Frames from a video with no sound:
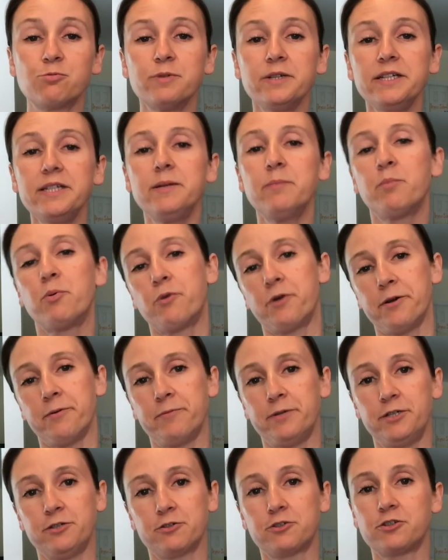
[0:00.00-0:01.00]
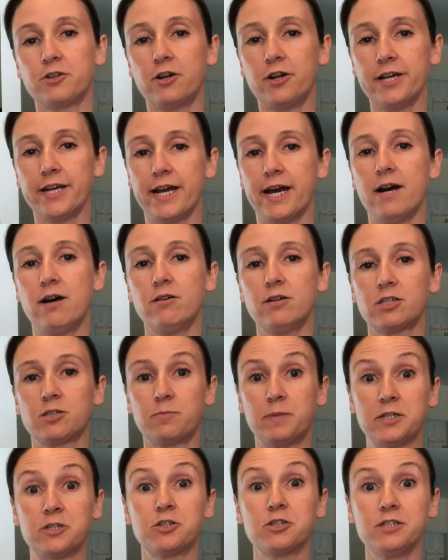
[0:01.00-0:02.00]
really important when you're starting out,
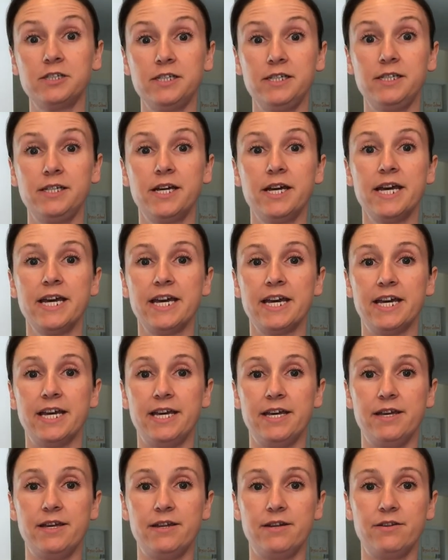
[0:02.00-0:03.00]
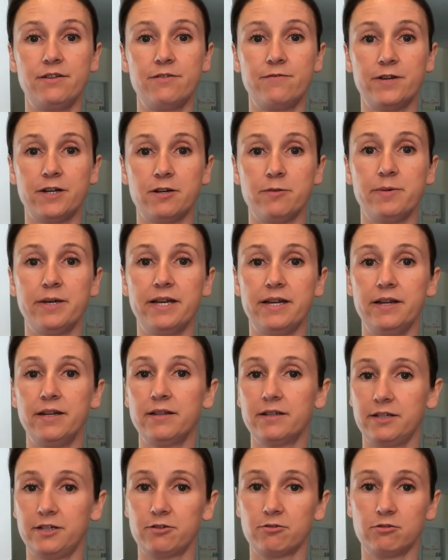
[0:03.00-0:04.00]
especially in the very beginning
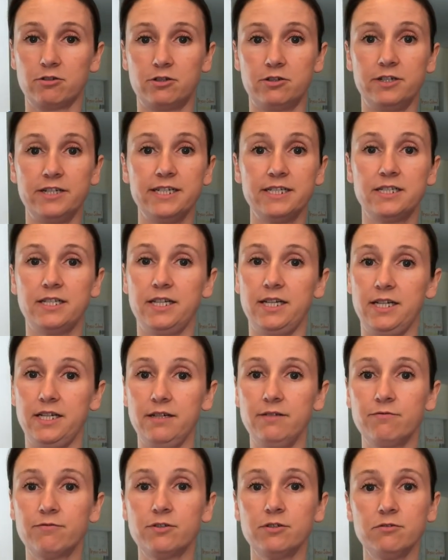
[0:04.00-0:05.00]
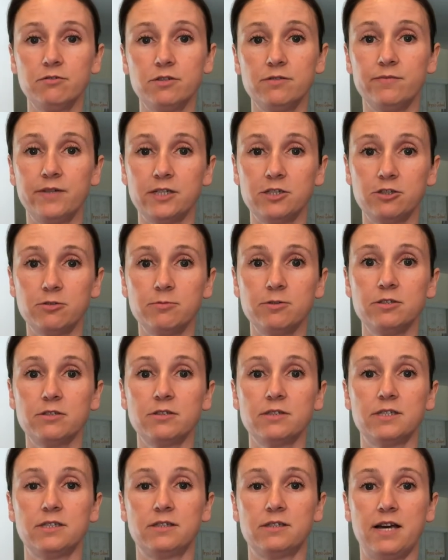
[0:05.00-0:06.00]
that you're learning to eat fruits and
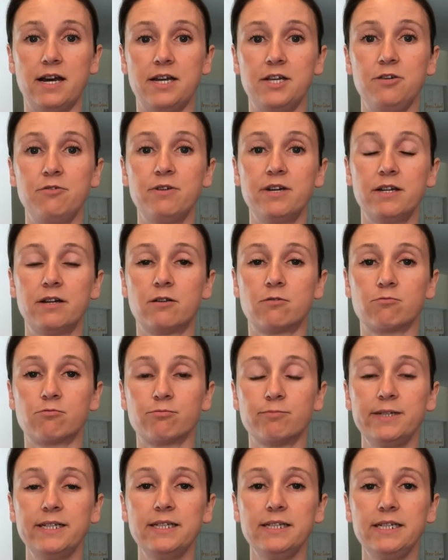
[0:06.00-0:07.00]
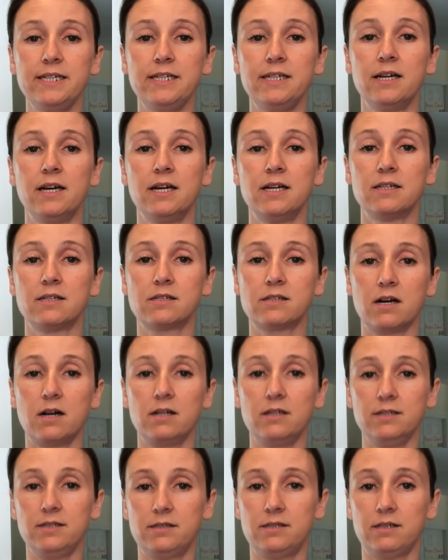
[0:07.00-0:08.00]
vegetables, is that you get a really
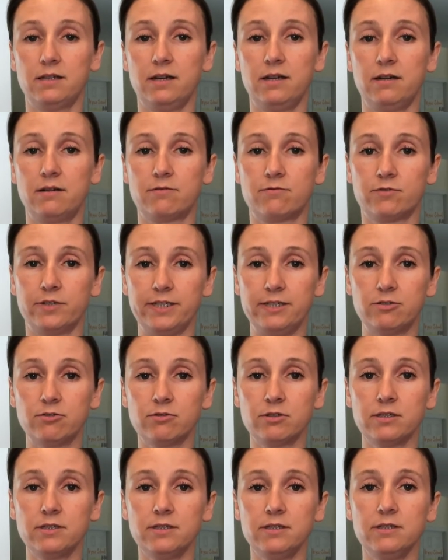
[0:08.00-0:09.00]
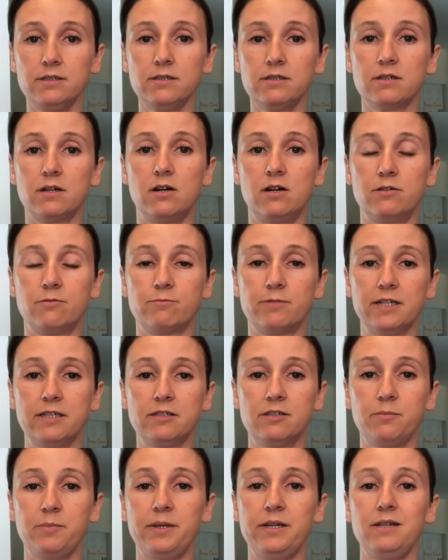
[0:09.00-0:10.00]
solid set of resources on
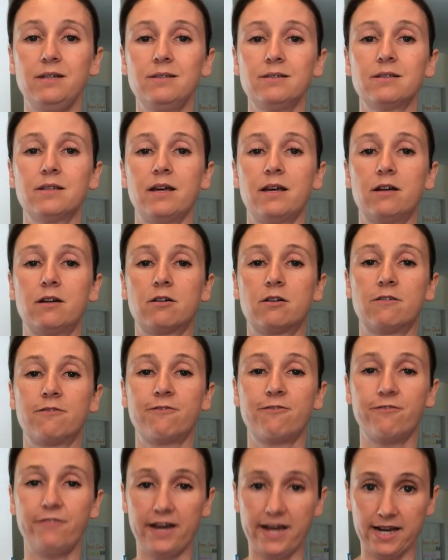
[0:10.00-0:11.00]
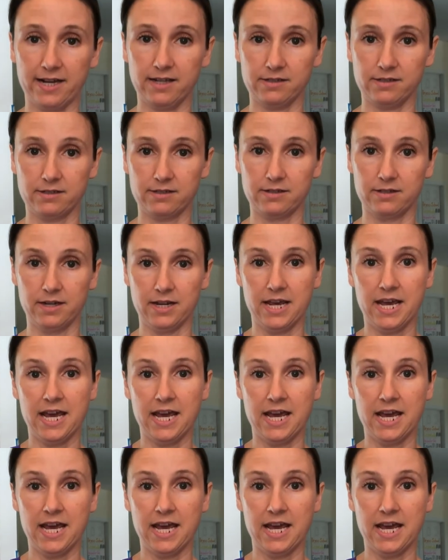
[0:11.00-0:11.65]
recipes that are fast.